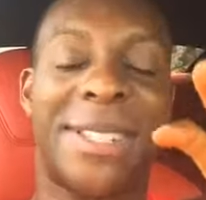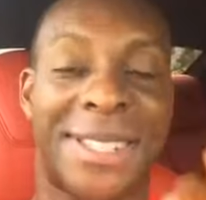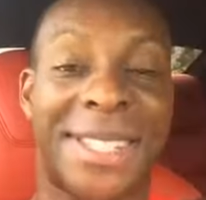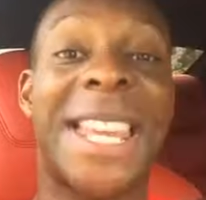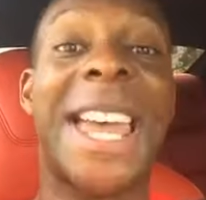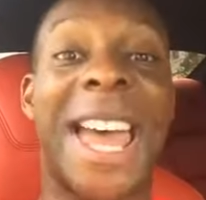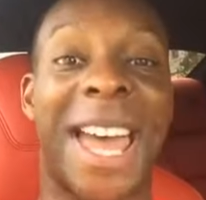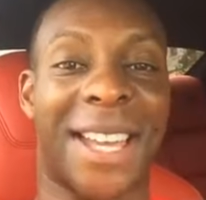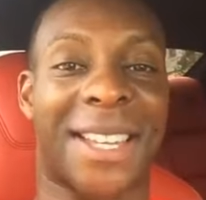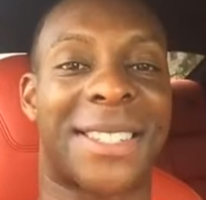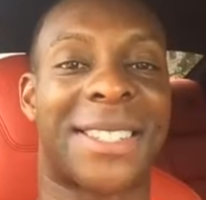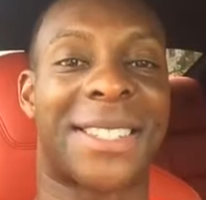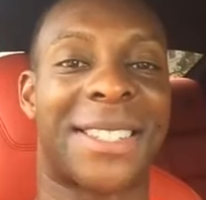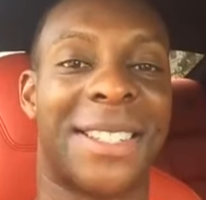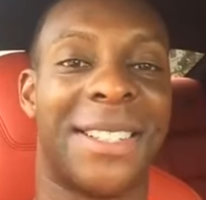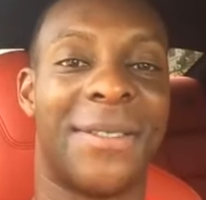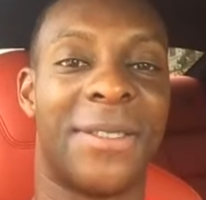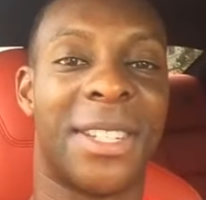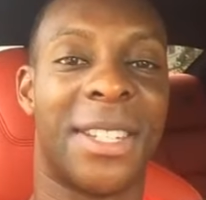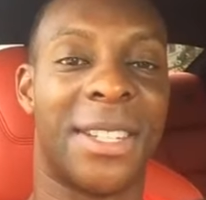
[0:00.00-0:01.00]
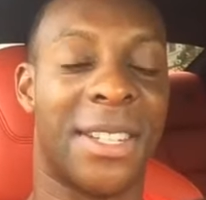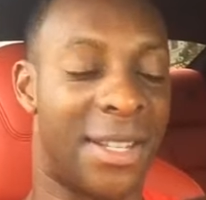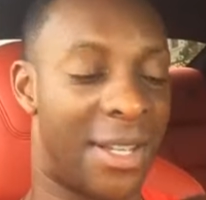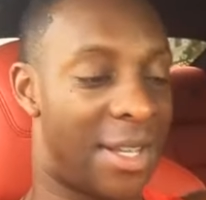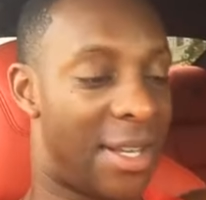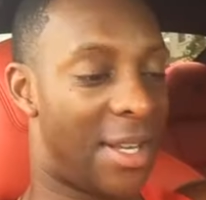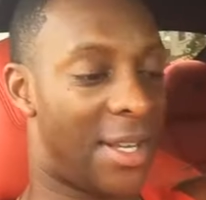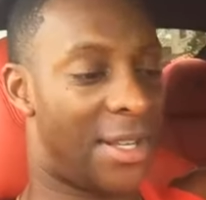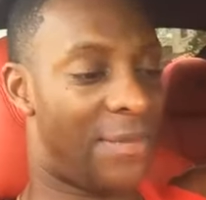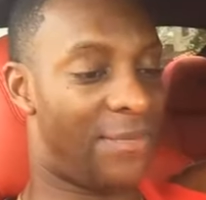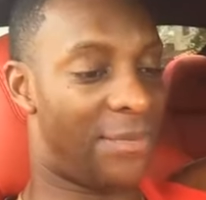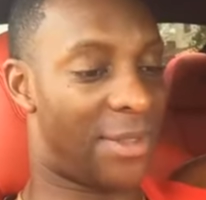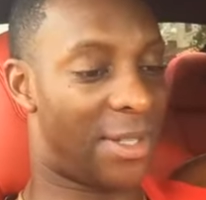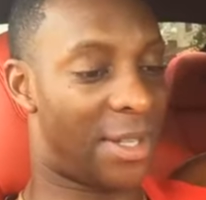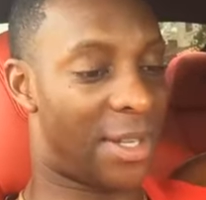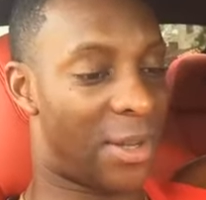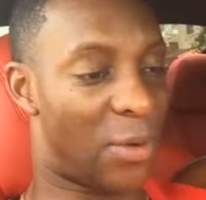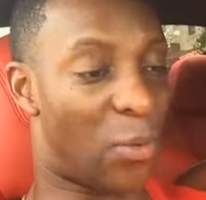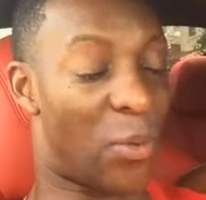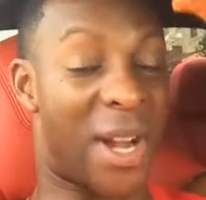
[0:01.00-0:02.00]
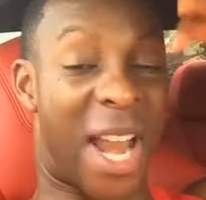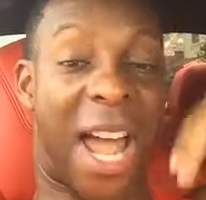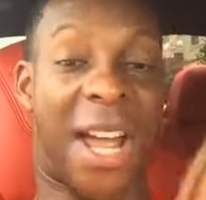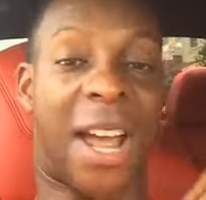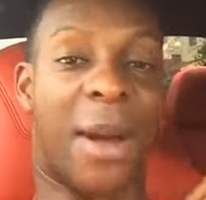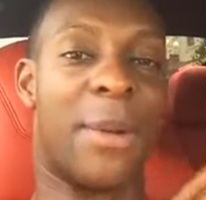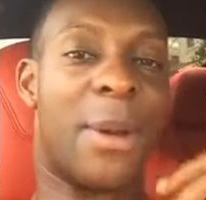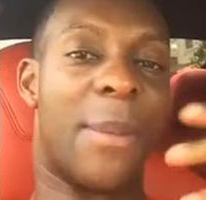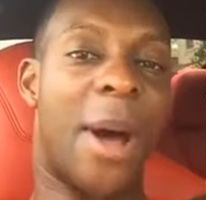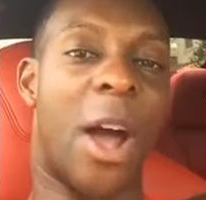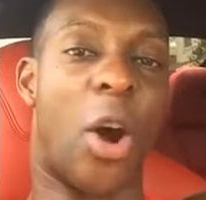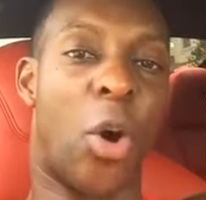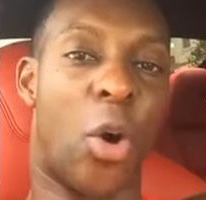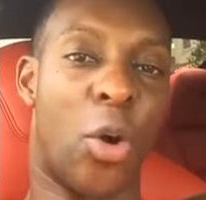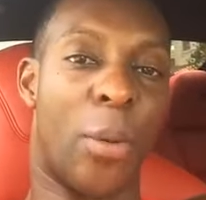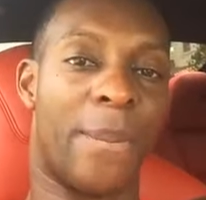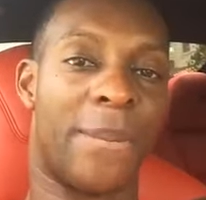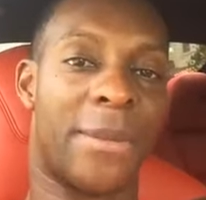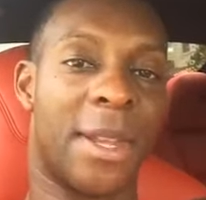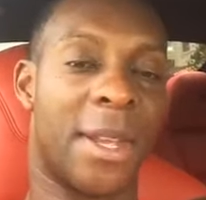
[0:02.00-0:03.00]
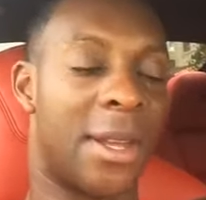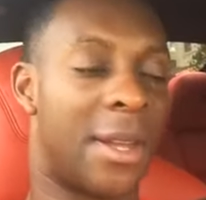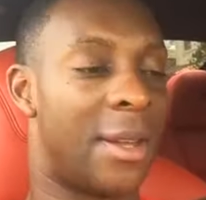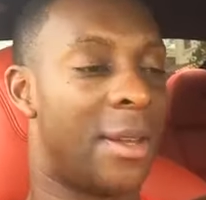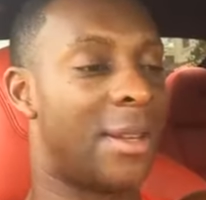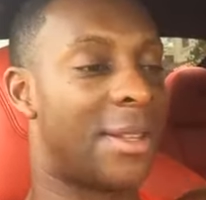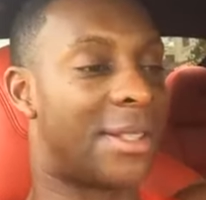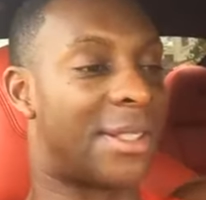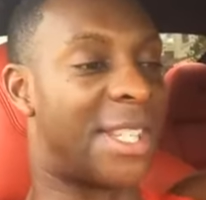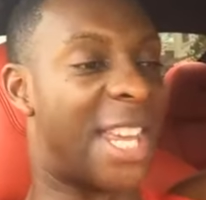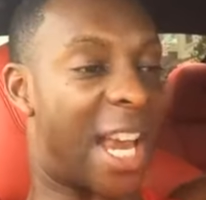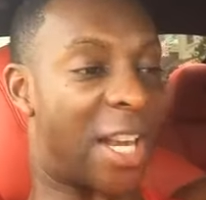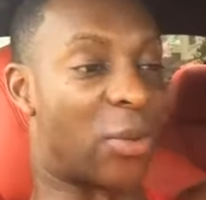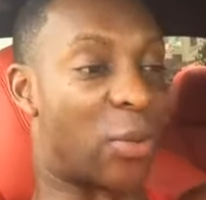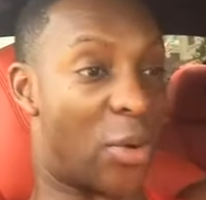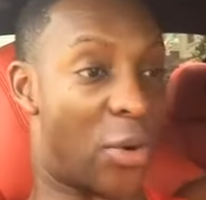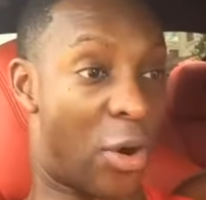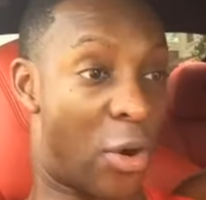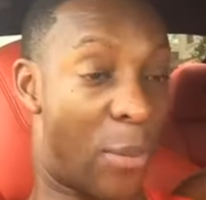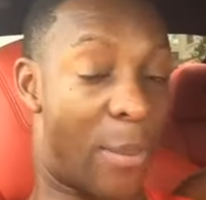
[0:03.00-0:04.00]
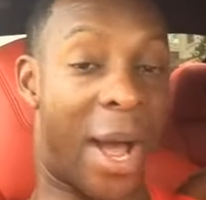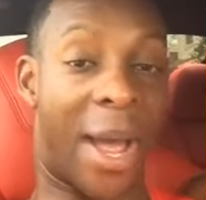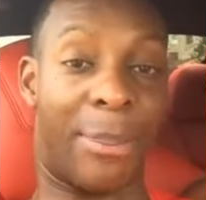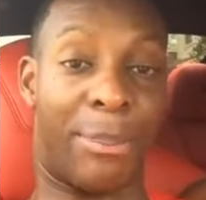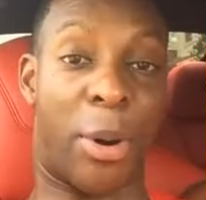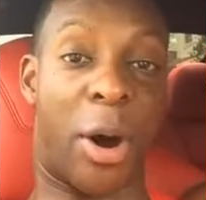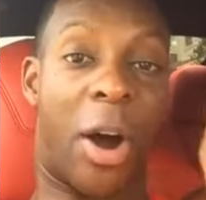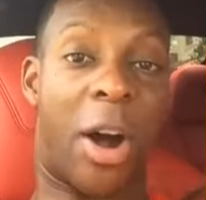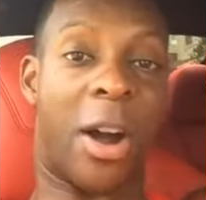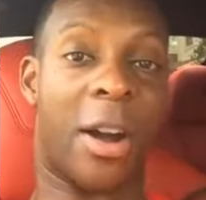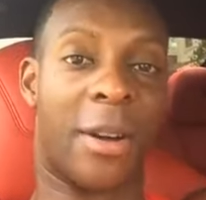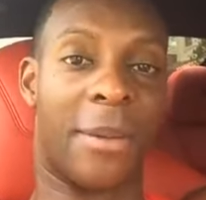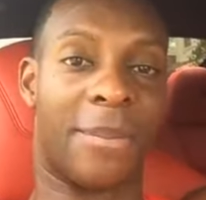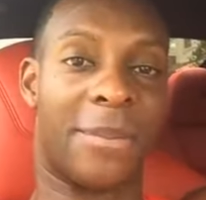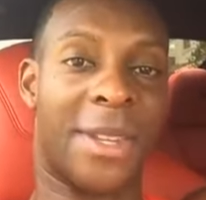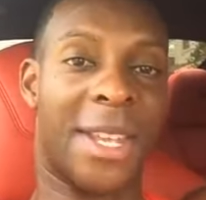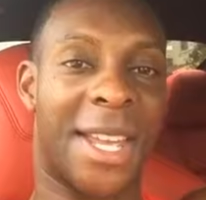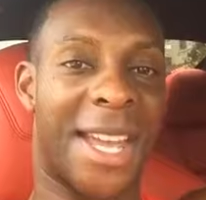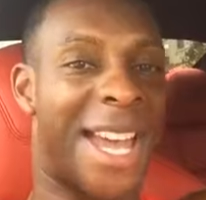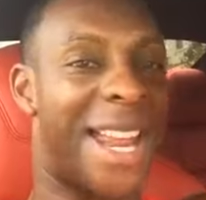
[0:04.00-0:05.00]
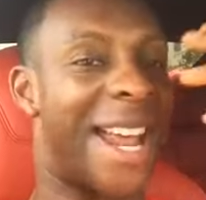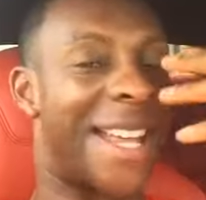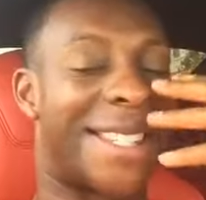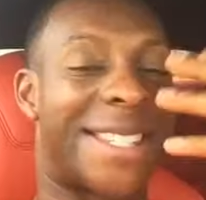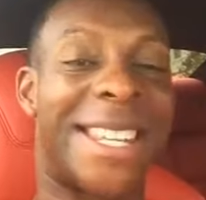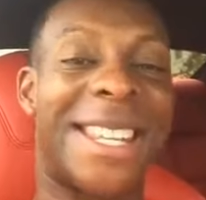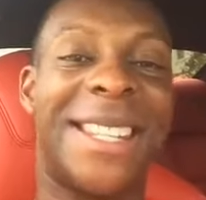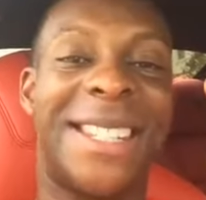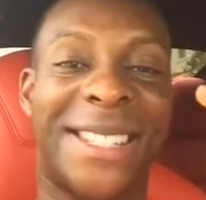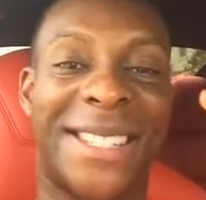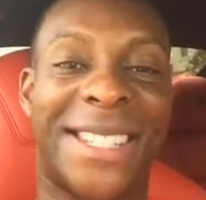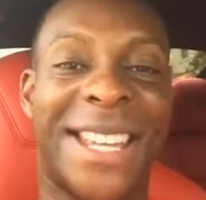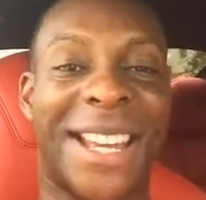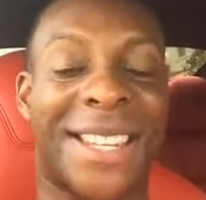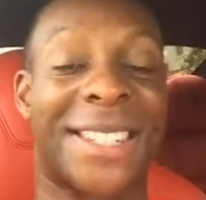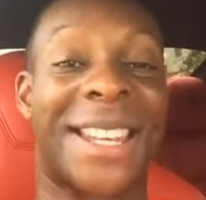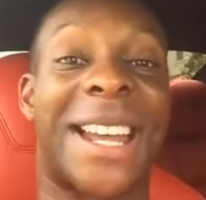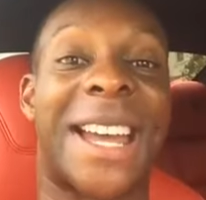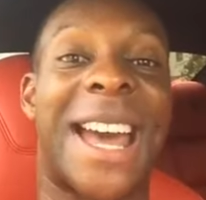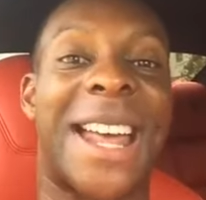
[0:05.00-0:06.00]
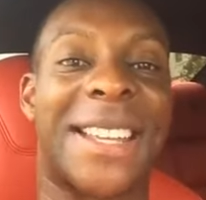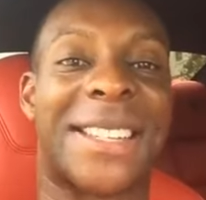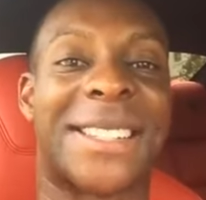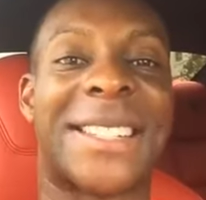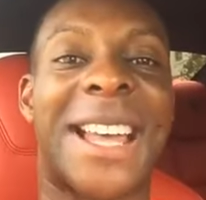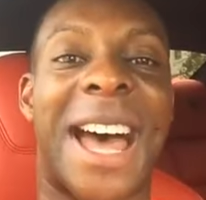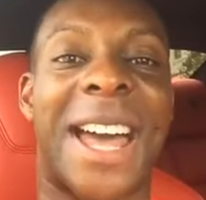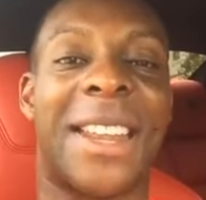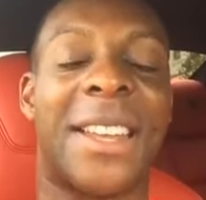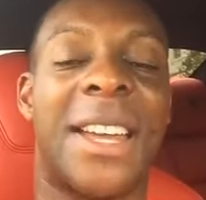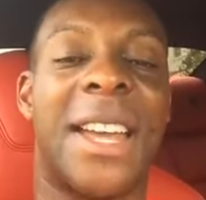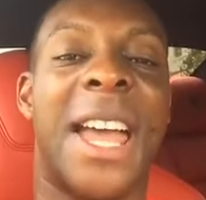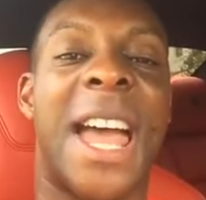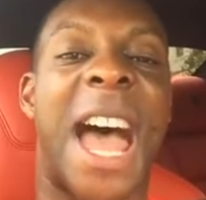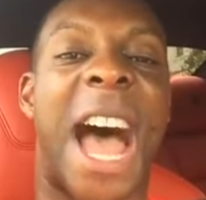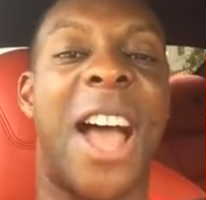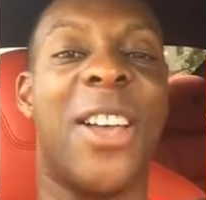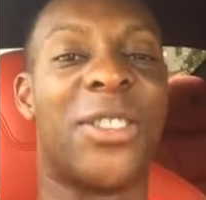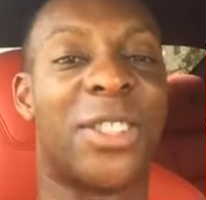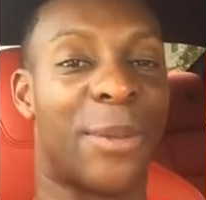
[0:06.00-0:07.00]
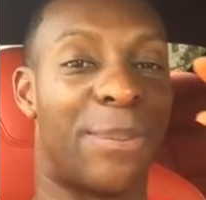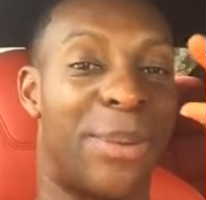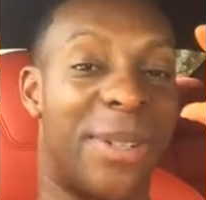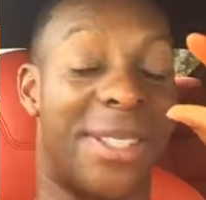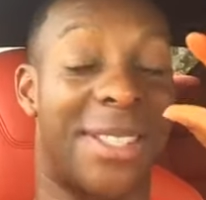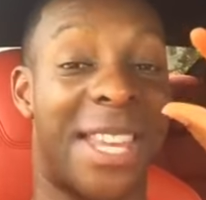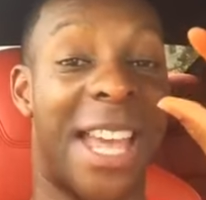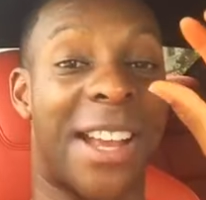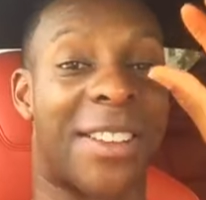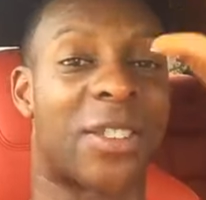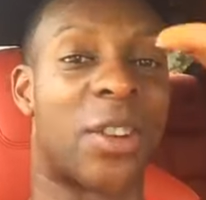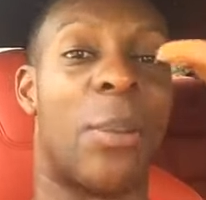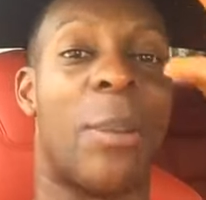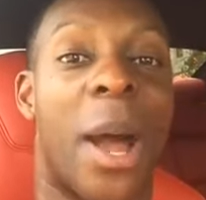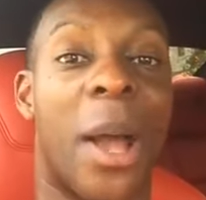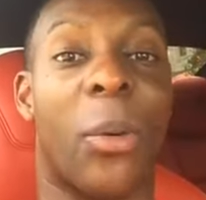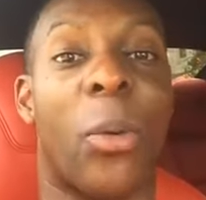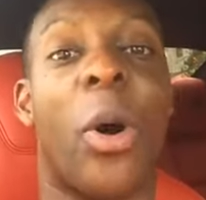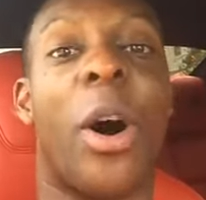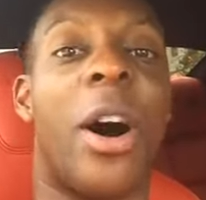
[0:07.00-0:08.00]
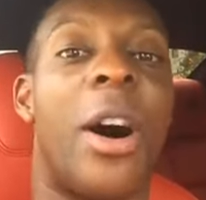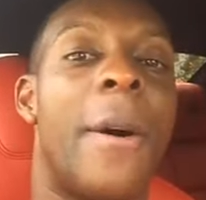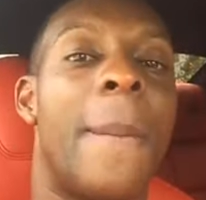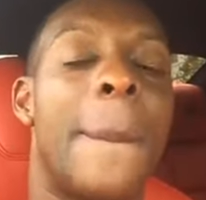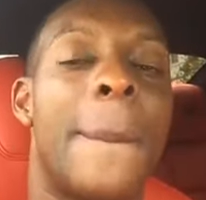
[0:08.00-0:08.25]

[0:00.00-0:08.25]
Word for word: checks. When I come in my home, checks were on my bar, and I see these checks and I got excited. I used to put checks on my wall.